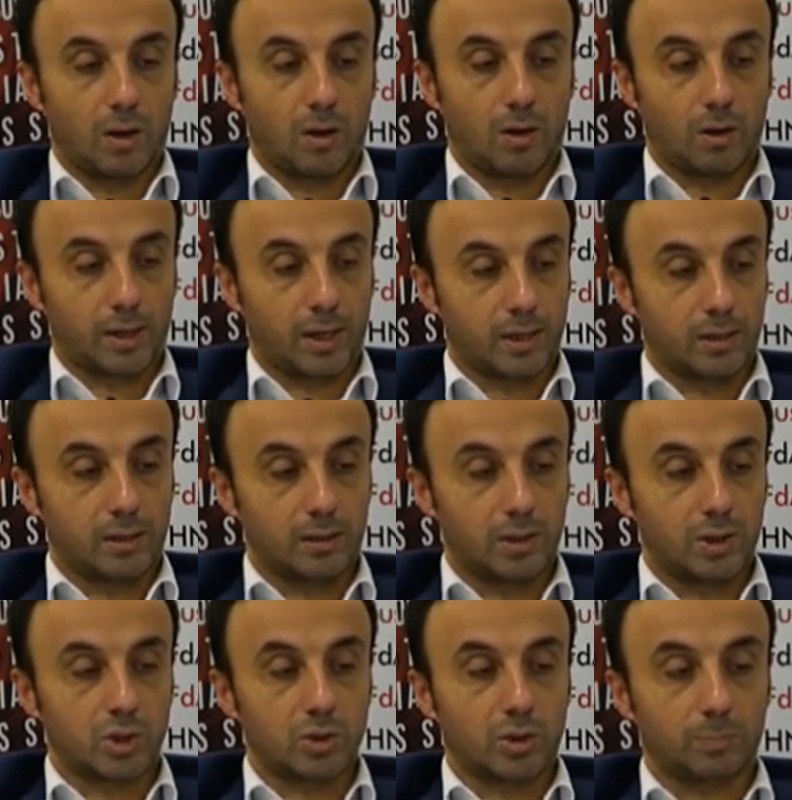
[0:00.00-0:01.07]
Okay, the
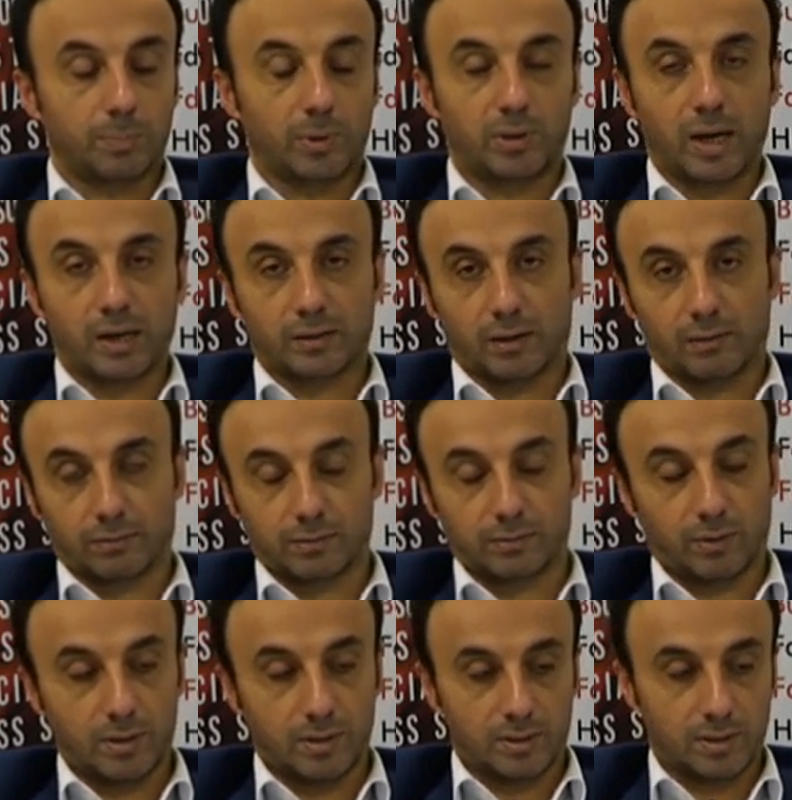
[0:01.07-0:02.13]
short paragraphs,
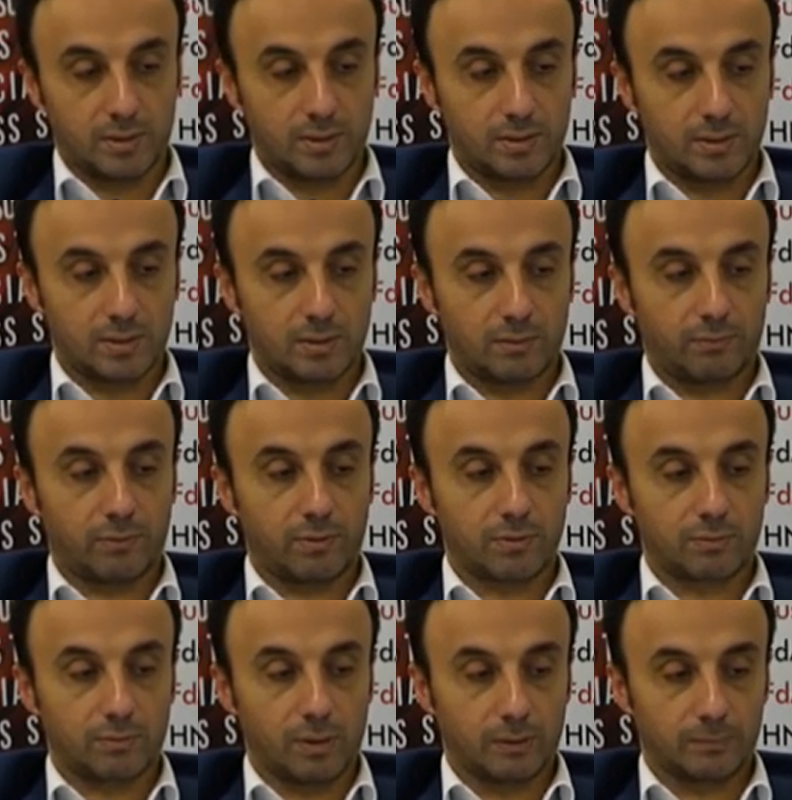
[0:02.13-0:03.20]
for instance, this is the
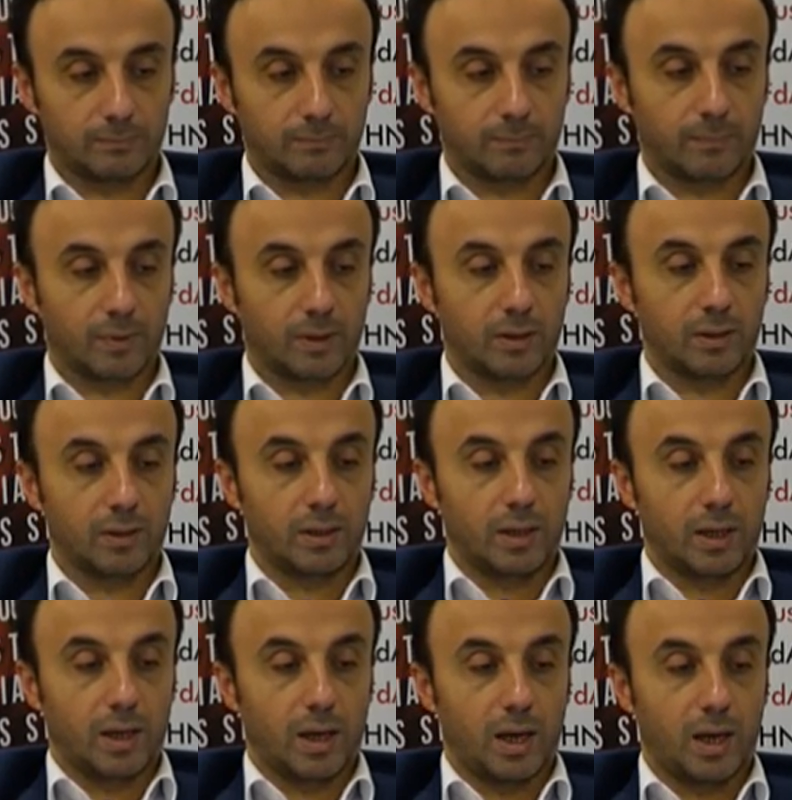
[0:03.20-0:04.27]
first one.
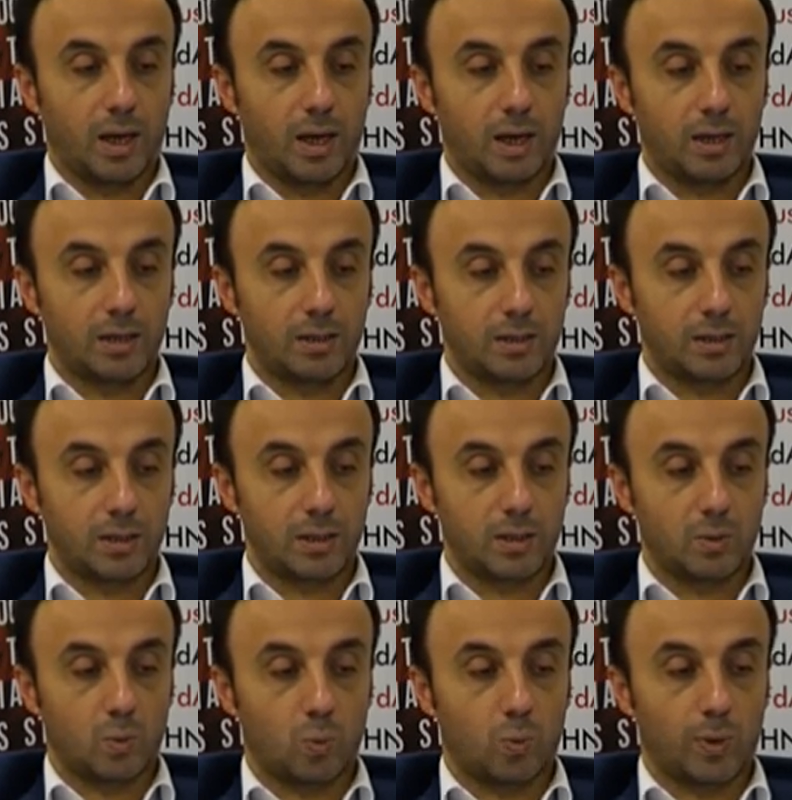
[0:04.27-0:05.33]
And
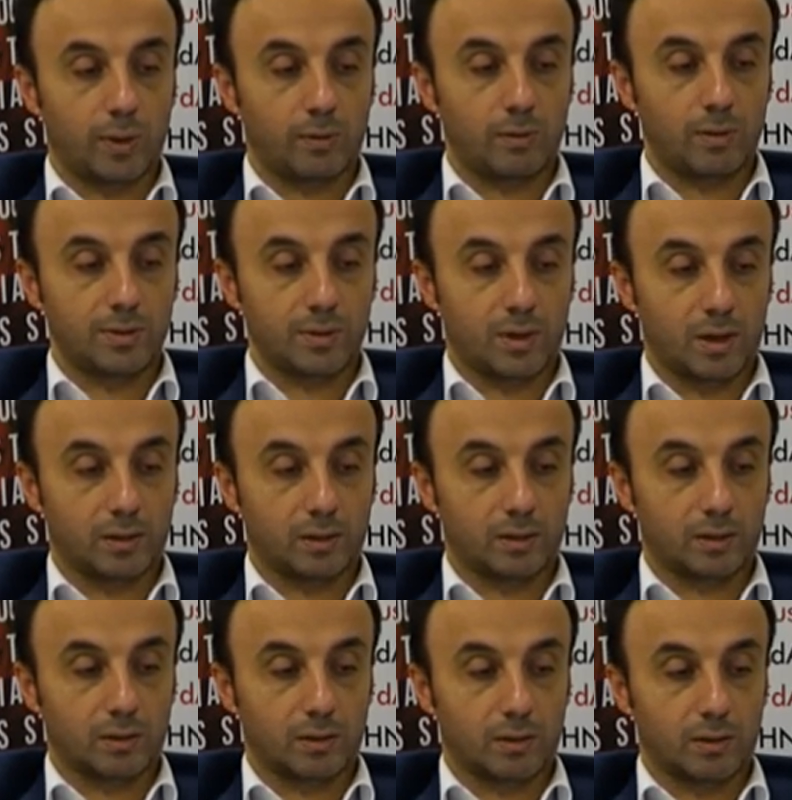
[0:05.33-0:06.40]
what the result
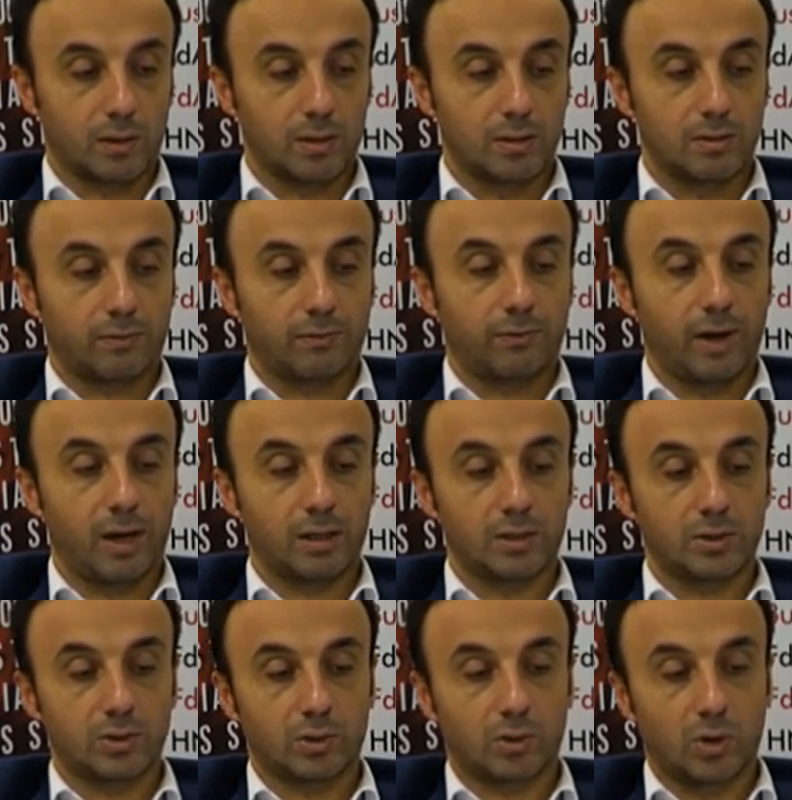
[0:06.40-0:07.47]
is the failure
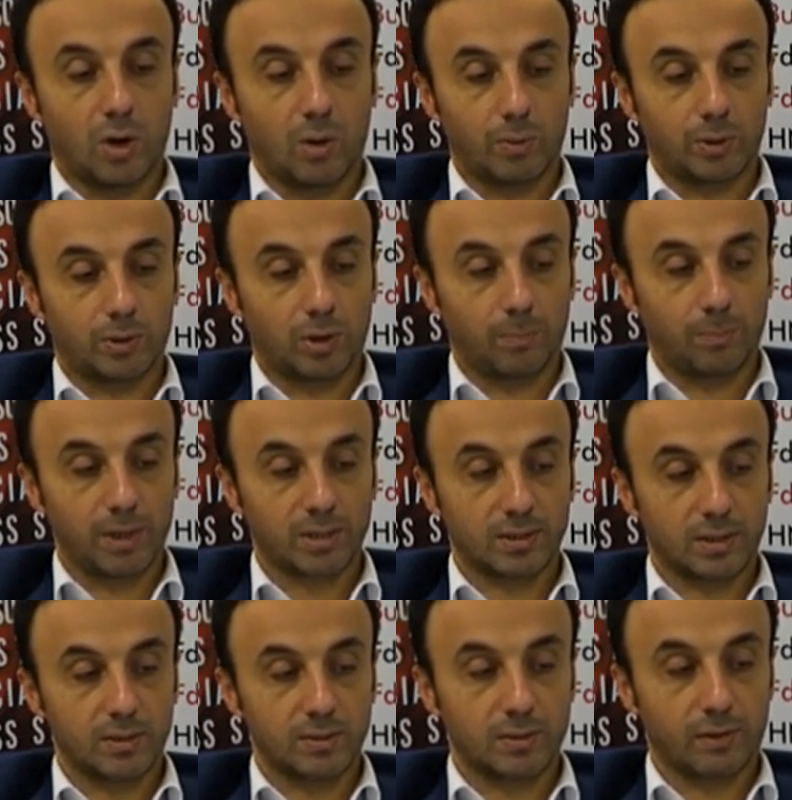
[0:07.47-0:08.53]
to cover topics
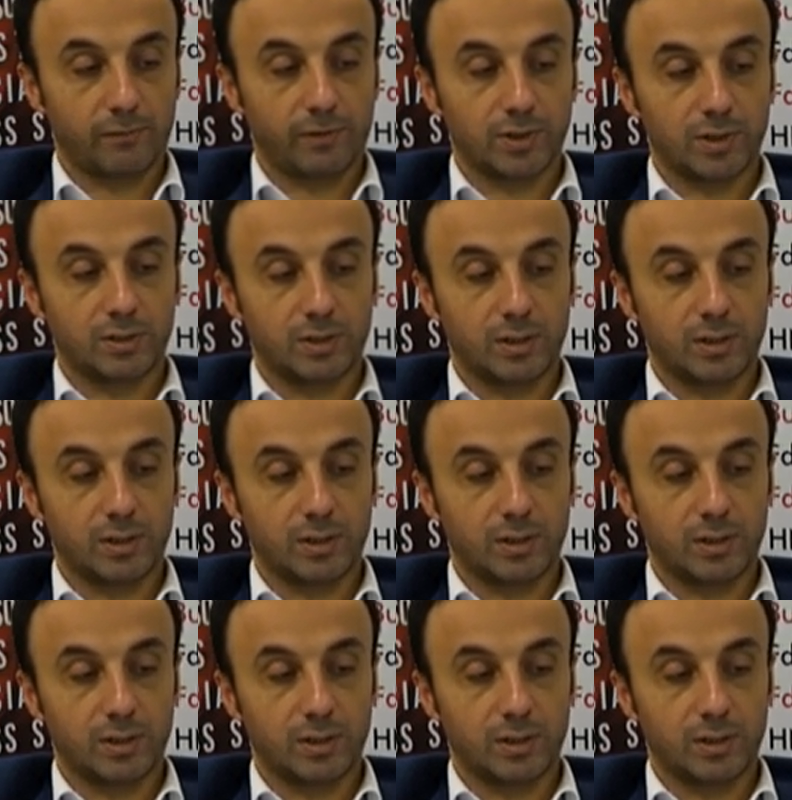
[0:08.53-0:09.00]
in sufficient